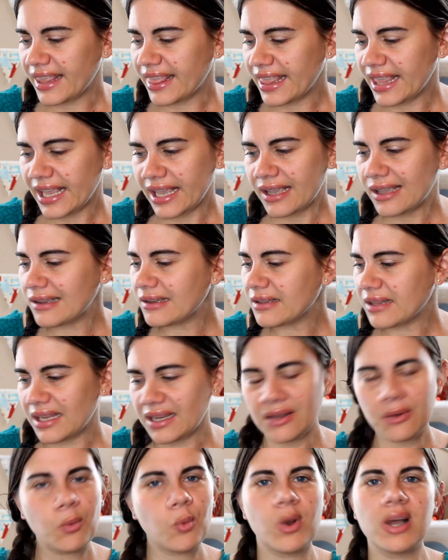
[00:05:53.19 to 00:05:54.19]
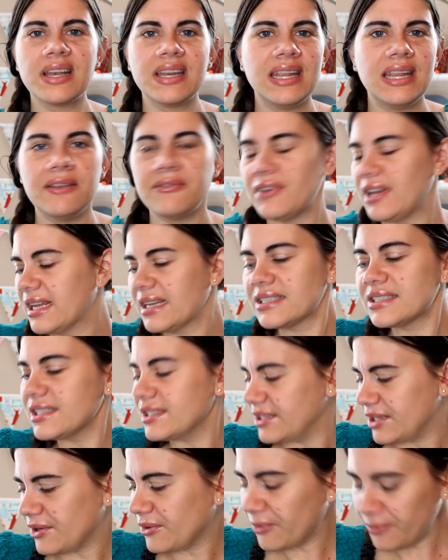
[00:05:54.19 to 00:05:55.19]
think, like one evening to
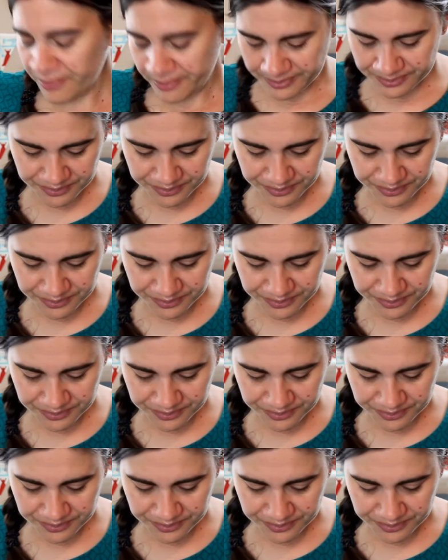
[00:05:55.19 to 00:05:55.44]
do.